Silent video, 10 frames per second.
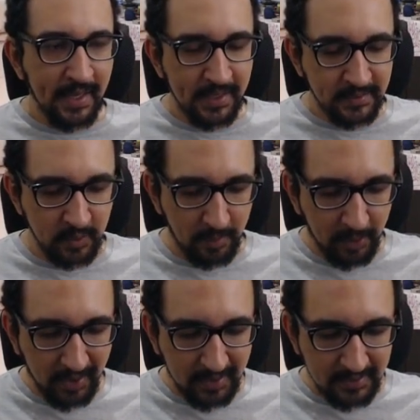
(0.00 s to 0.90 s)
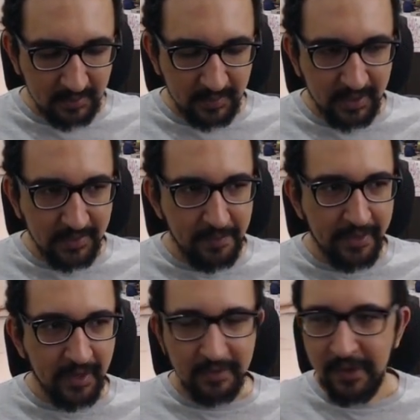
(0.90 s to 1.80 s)
So I'm gonna
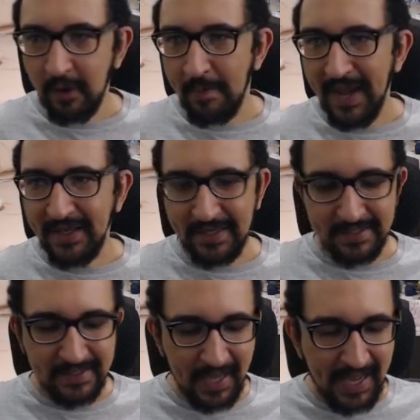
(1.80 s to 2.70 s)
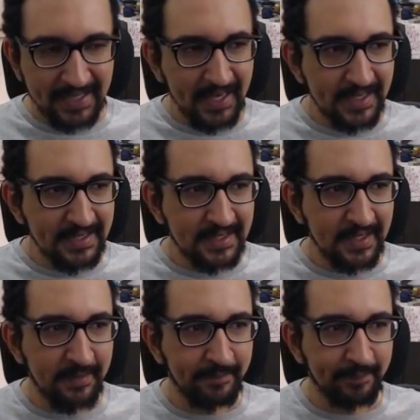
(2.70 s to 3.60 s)
the command is atlas
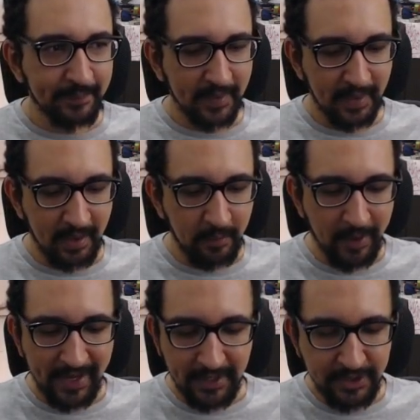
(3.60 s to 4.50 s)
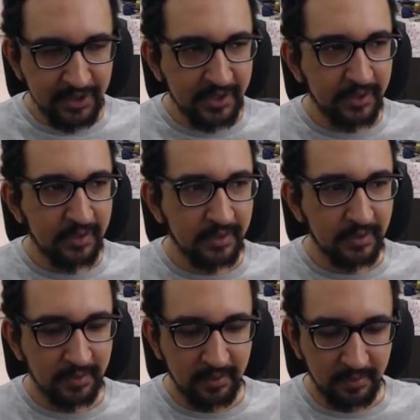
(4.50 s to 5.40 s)
arrange
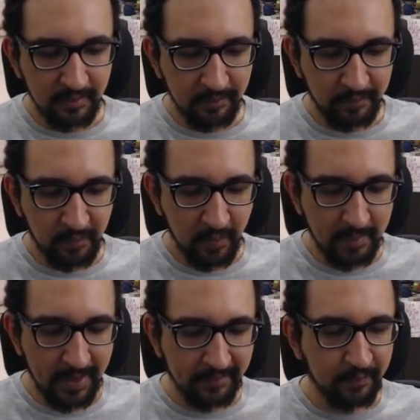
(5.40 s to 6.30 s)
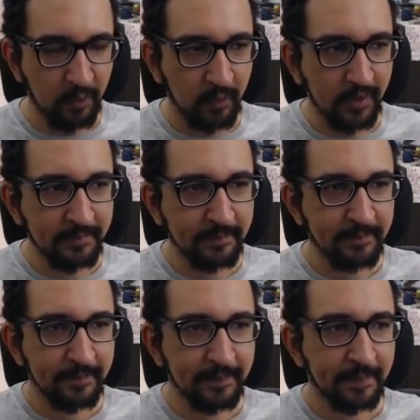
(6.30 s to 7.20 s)
4x4
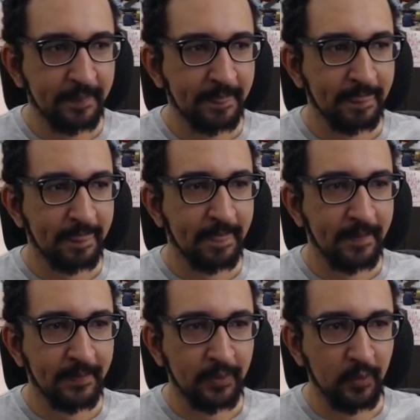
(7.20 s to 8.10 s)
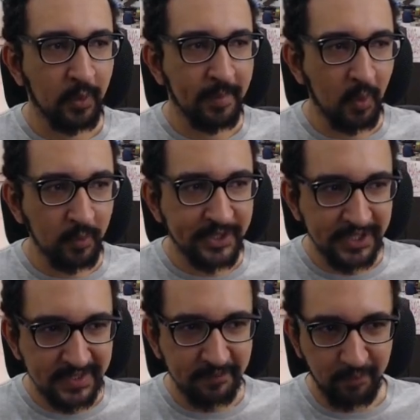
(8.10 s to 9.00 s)
normal, which
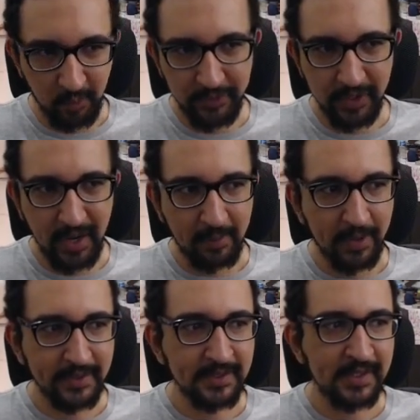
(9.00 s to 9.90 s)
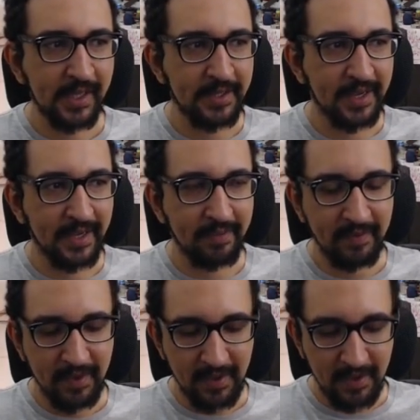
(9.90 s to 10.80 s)
is the folder I want, and then
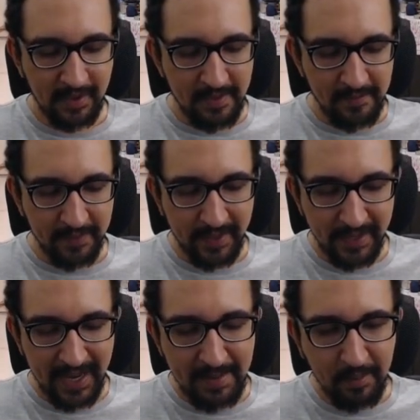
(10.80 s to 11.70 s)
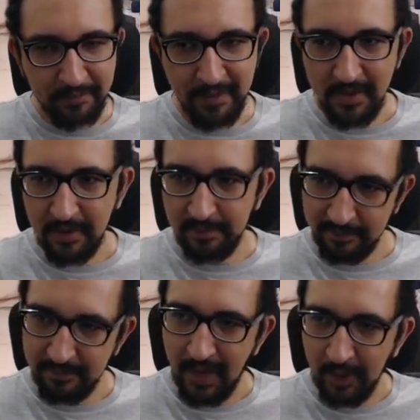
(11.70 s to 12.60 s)
the name of the
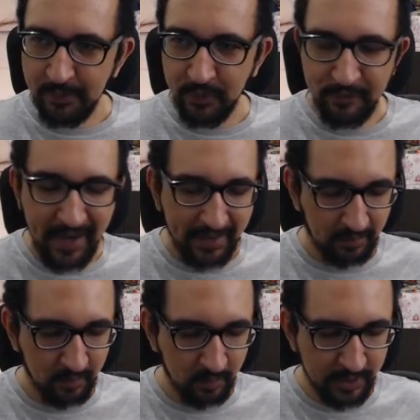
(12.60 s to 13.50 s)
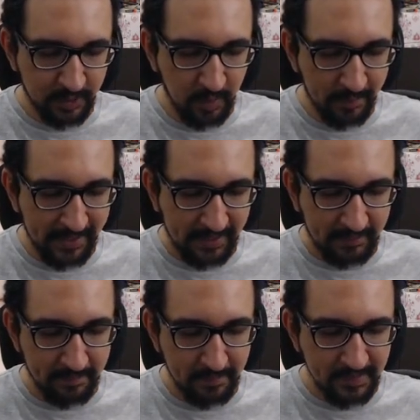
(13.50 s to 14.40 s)
output file, which will be
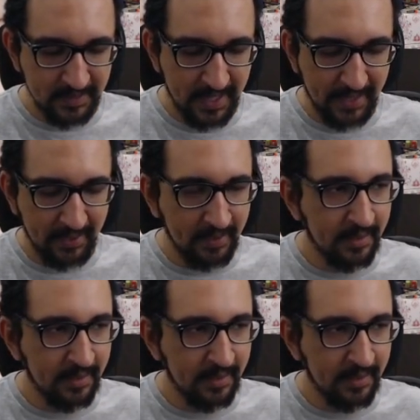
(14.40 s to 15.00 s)
Mustang